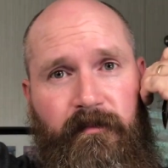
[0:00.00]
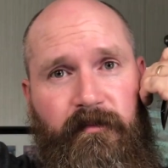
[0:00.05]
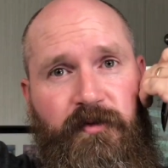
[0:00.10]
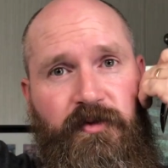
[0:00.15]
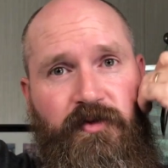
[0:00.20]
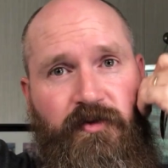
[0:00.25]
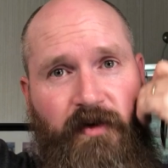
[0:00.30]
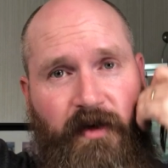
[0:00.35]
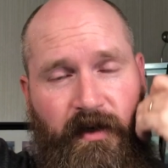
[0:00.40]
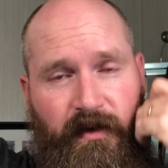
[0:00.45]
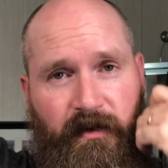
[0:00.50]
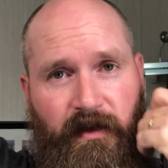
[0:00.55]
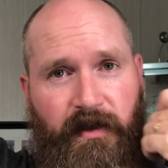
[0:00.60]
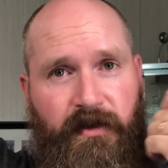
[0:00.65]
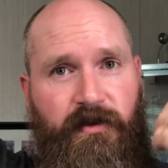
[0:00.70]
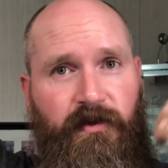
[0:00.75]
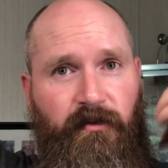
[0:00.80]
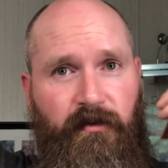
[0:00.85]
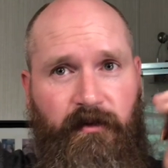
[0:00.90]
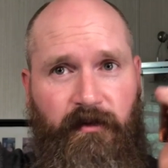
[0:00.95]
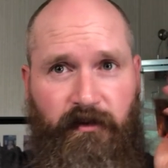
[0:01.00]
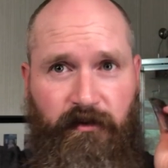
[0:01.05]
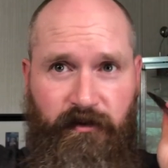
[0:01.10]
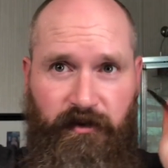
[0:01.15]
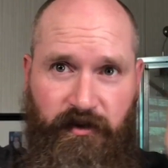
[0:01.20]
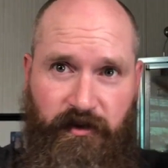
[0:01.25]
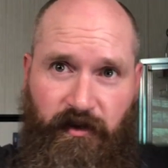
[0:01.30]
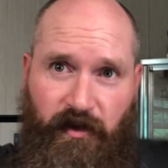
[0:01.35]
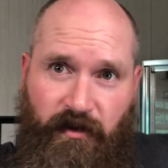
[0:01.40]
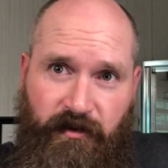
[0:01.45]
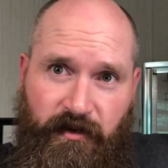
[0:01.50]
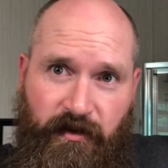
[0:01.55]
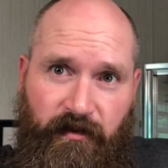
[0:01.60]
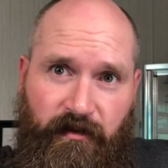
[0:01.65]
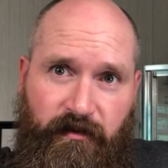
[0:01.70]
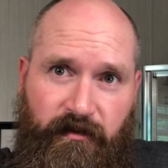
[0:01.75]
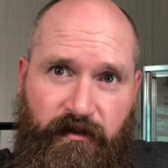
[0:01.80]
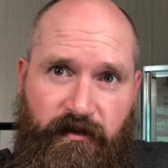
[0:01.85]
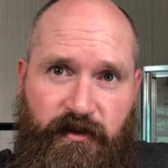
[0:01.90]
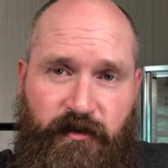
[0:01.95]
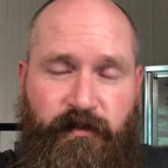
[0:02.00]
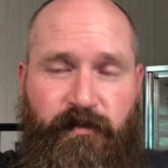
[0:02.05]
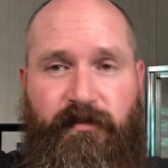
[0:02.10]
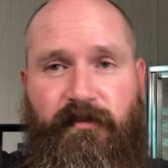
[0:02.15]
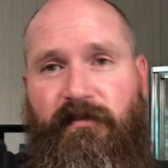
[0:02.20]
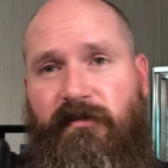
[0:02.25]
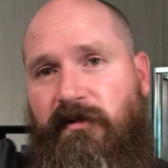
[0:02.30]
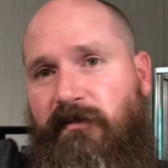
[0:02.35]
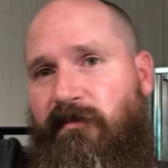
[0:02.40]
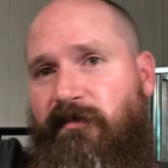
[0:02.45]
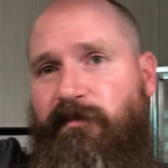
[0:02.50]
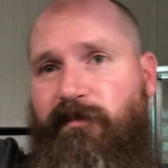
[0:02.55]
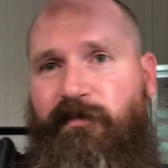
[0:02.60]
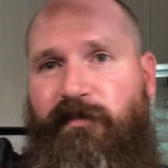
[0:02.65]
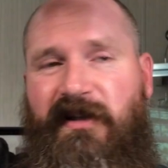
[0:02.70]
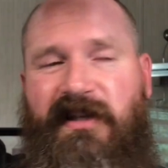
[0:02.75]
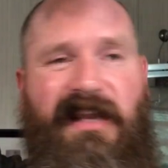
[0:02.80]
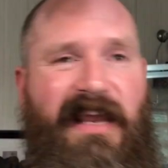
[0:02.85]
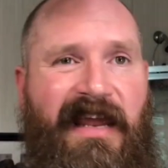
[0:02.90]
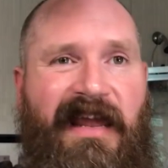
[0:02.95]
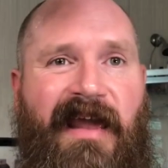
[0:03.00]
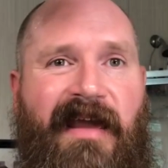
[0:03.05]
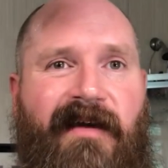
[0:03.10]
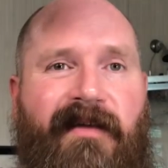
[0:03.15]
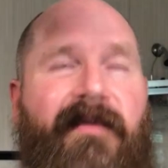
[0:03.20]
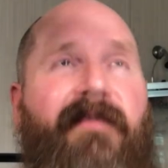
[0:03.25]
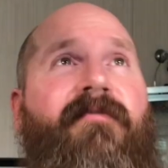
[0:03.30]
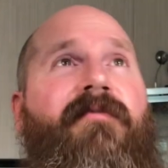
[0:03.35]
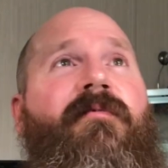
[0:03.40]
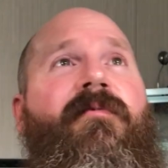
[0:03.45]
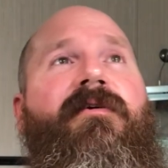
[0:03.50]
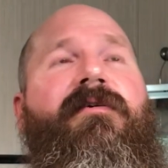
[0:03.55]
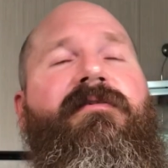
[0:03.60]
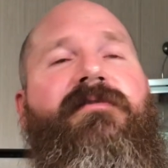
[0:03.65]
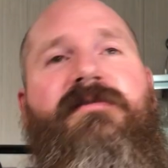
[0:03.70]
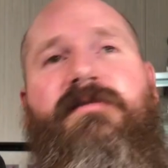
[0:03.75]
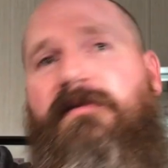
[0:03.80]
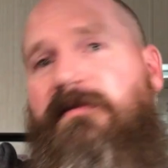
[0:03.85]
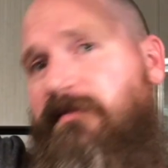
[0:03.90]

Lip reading: straighten this so it just doesn't stick out everywhere.